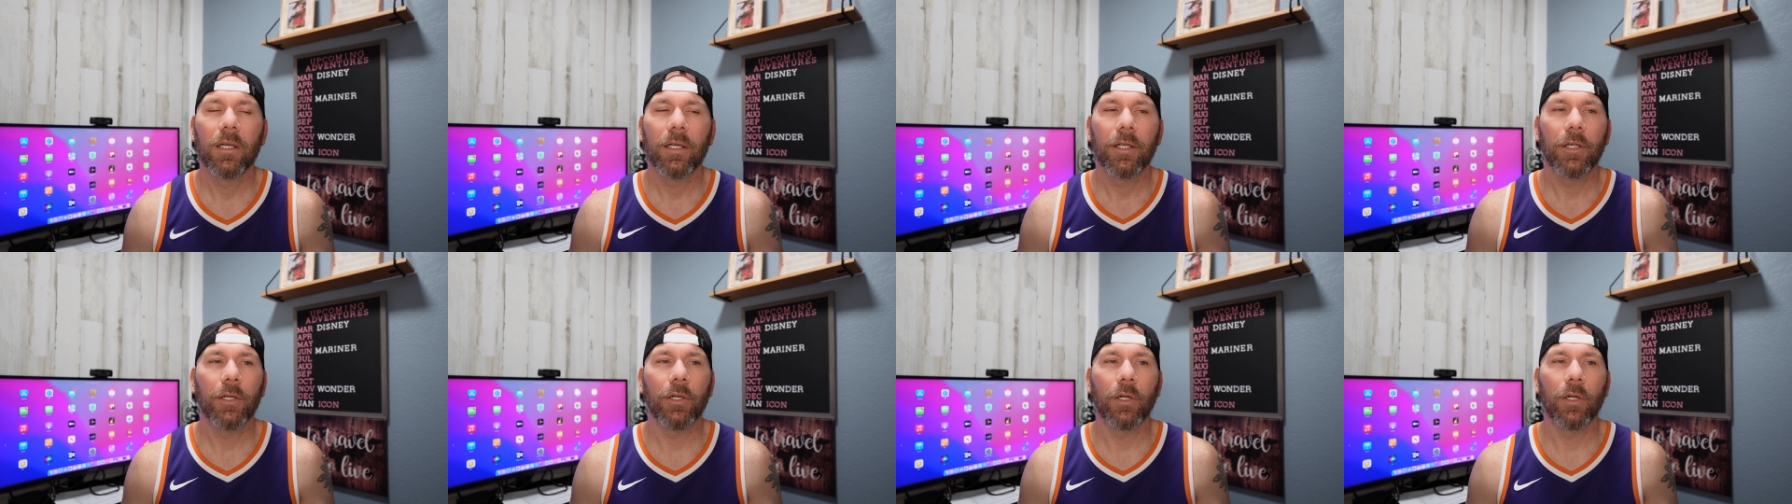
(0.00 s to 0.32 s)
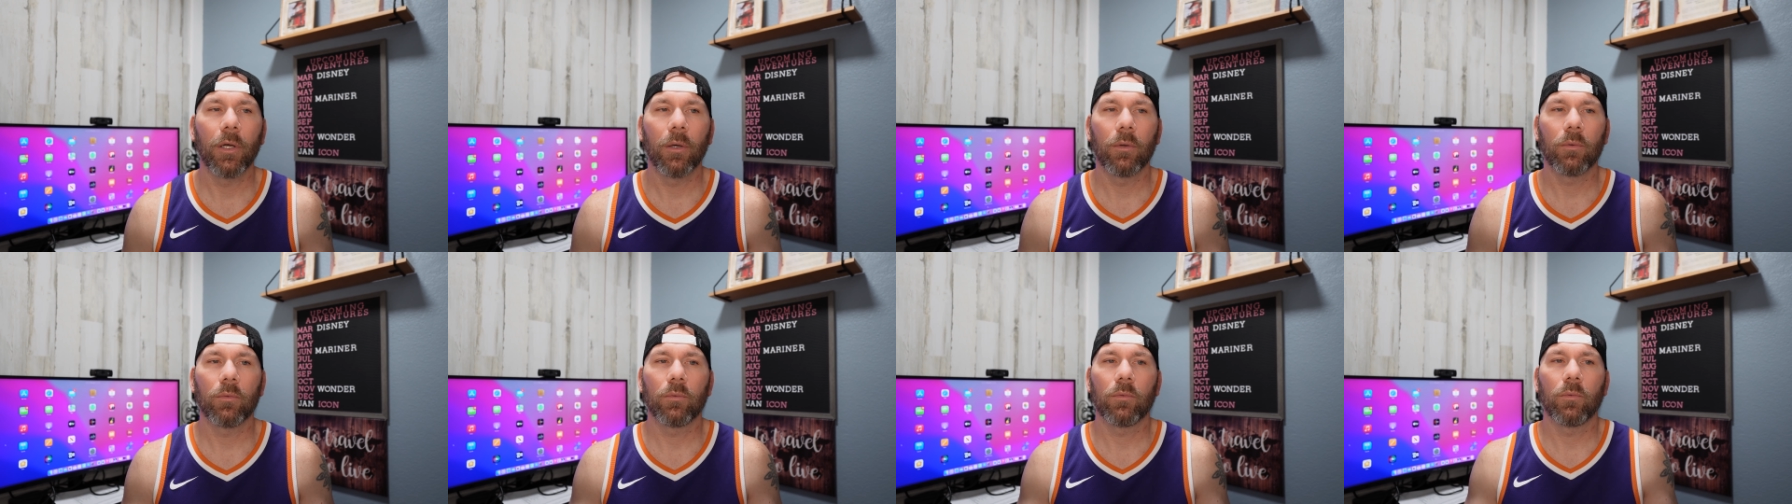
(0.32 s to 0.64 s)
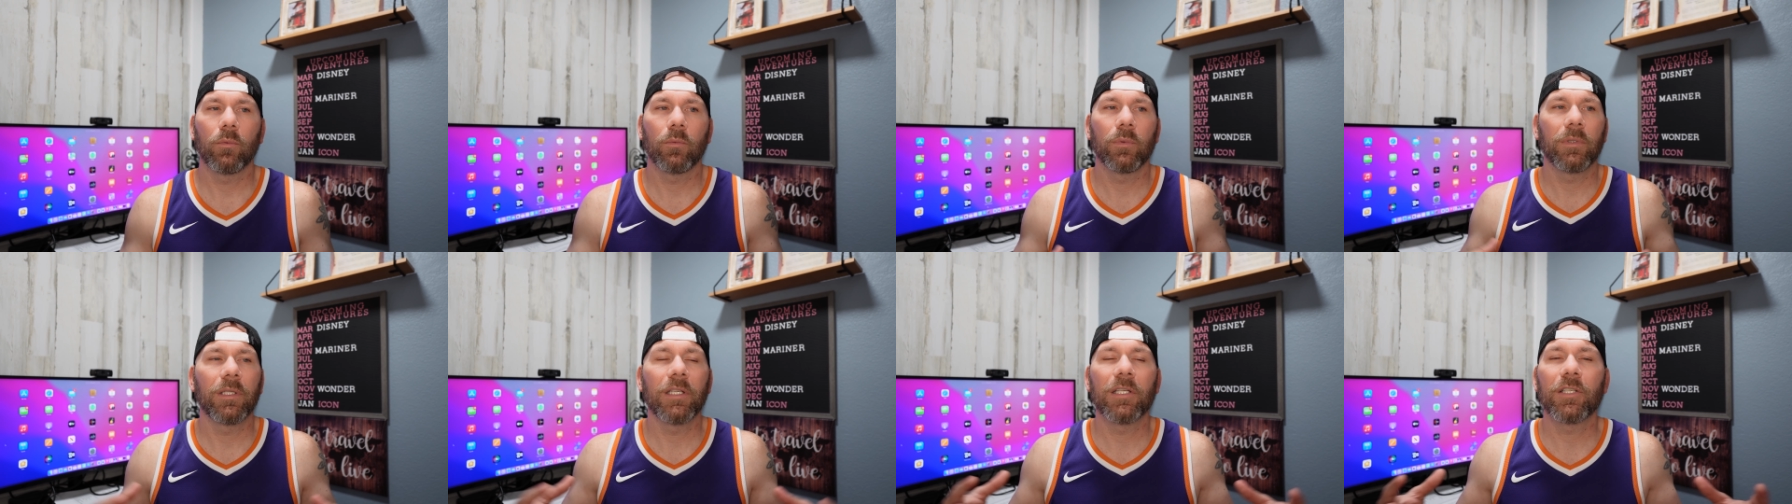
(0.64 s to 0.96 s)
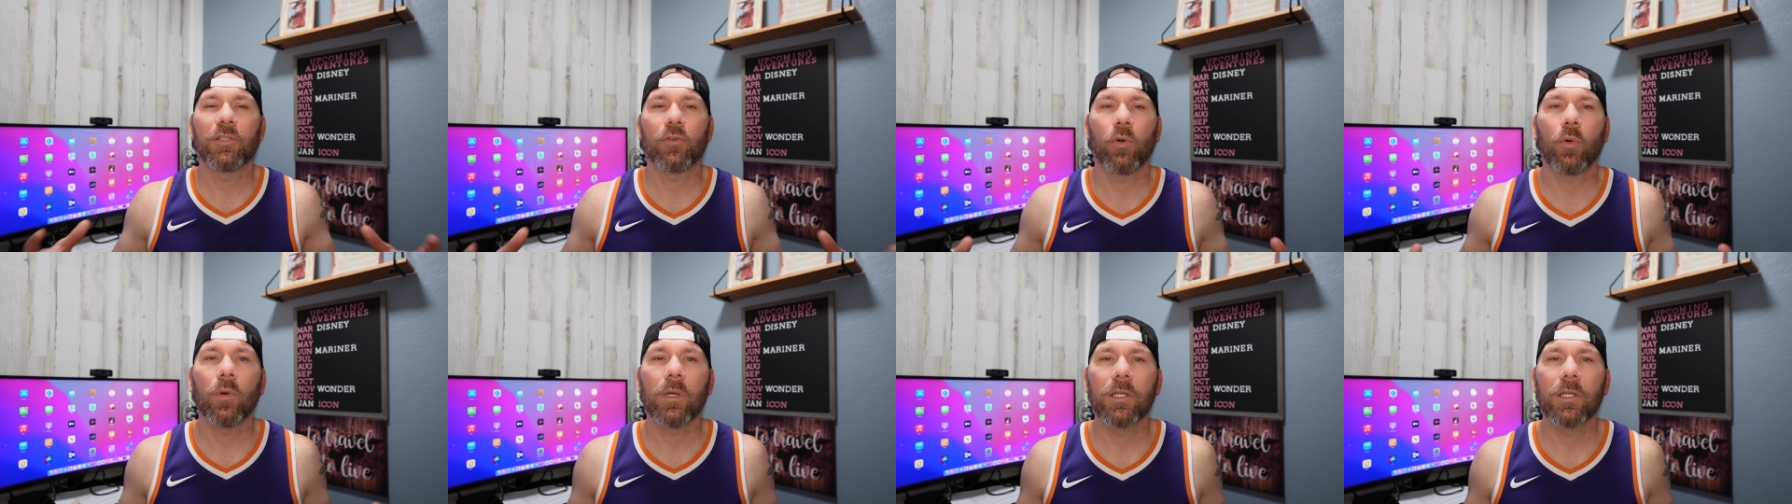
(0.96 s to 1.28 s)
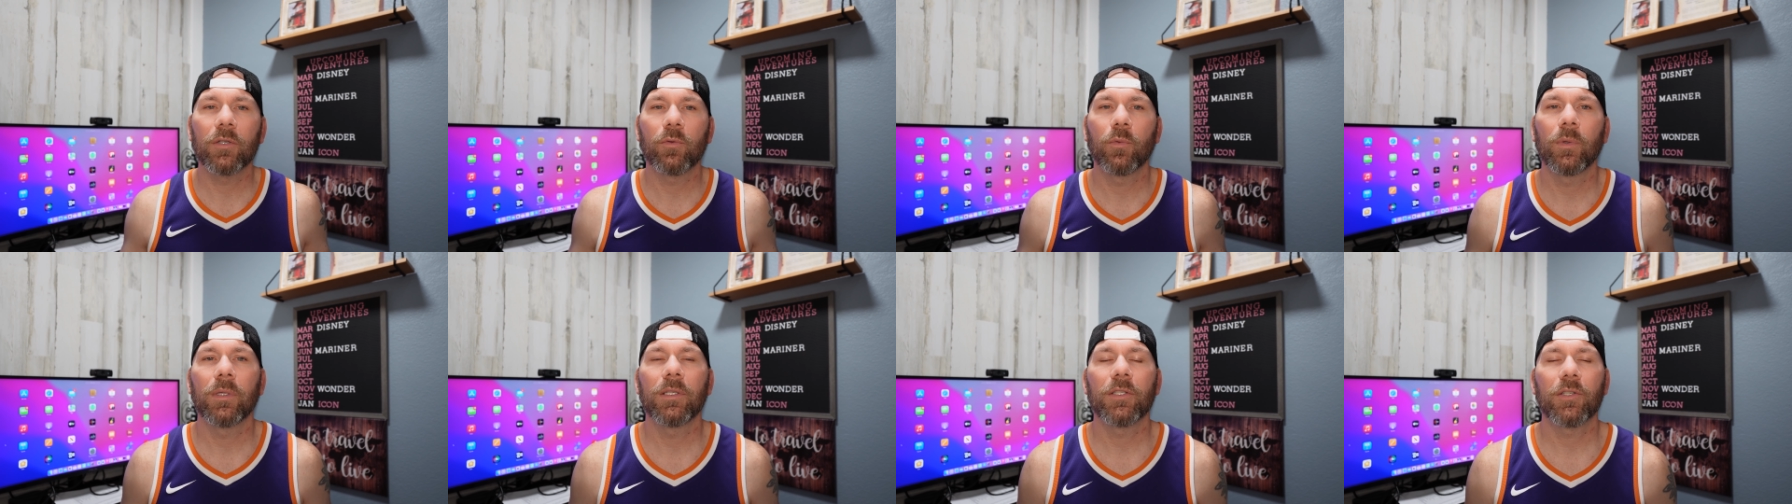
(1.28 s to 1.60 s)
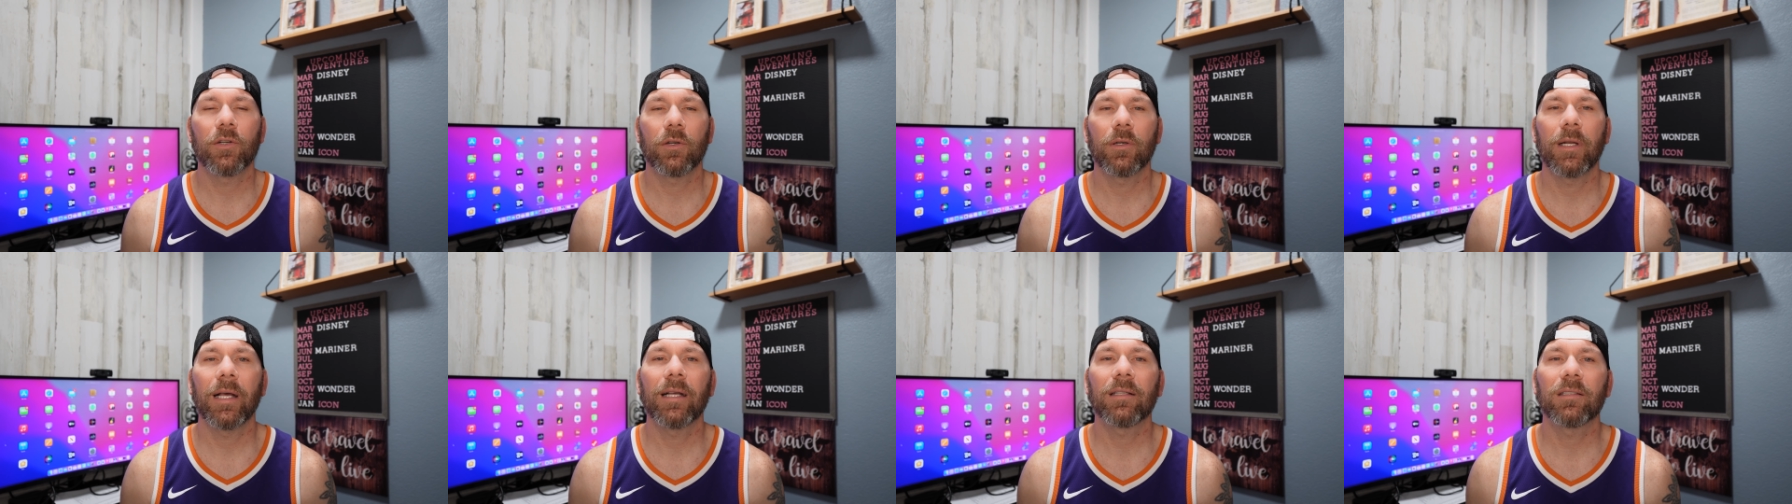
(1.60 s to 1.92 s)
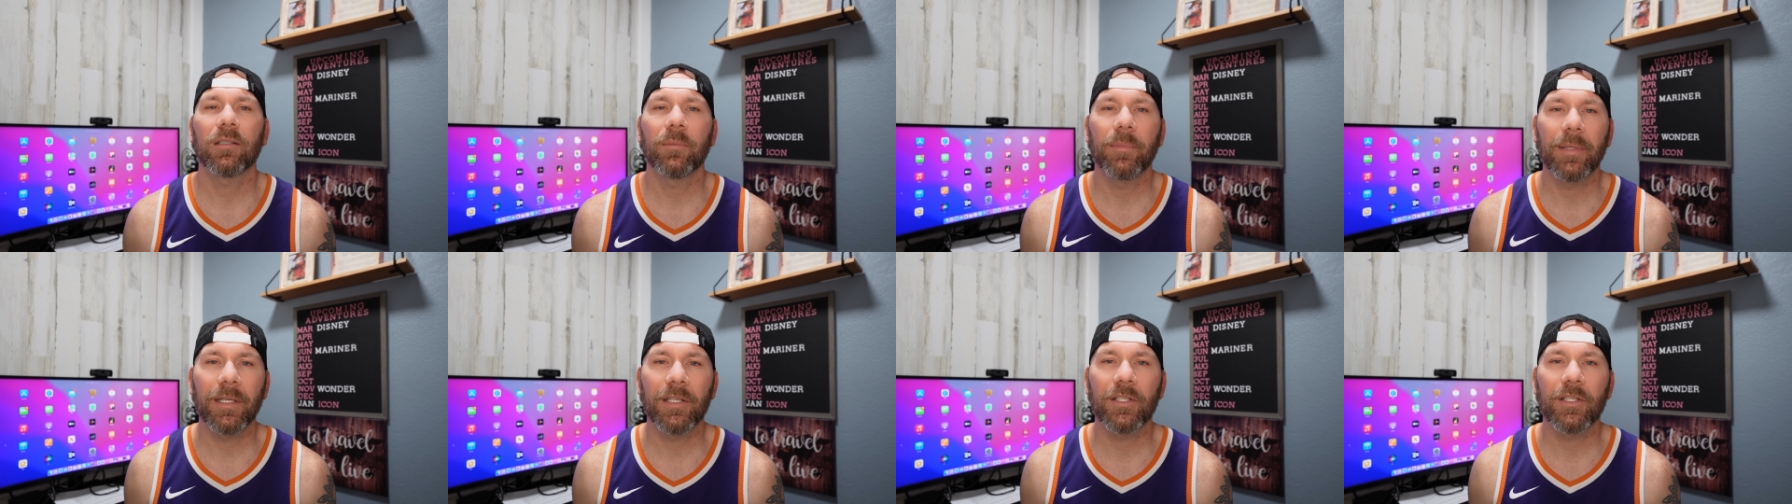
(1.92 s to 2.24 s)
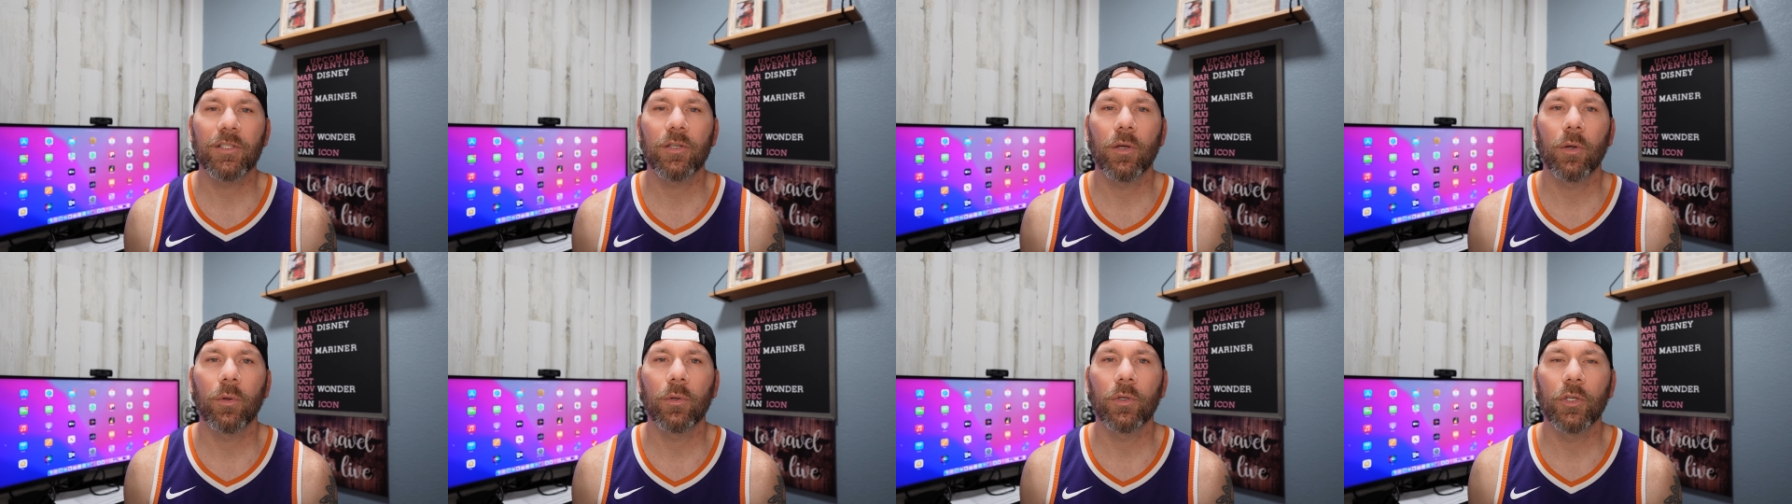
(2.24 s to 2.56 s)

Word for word: you know these stories wouldn't turn out to be so